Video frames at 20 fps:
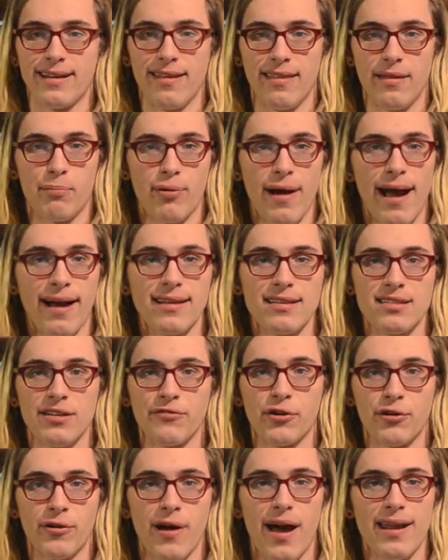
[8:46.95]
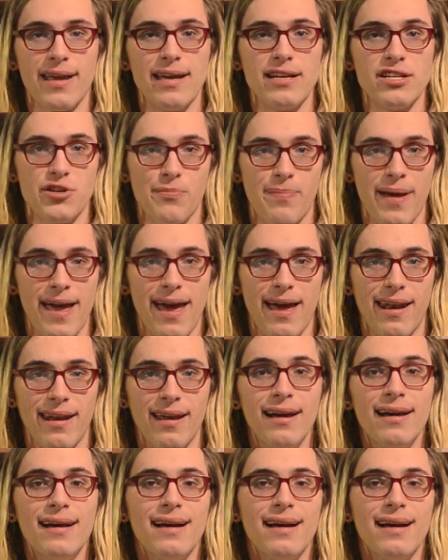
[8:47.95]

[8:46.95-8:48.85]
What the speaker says: to the practice of karate in Japan,